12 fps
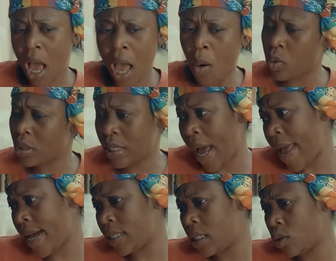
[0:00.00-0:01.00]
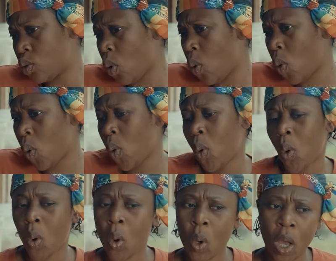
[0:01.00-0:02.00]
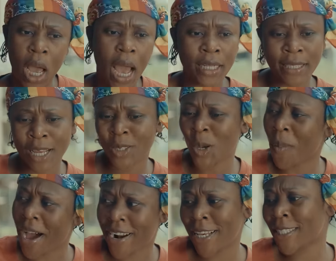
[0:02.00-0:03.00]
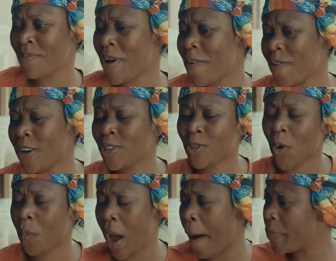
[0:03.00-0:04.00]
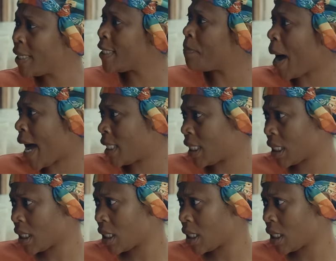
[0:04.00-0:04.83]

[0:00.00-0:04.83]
I was tired, so I said to come and rest in my friend's shop. Abby is bad.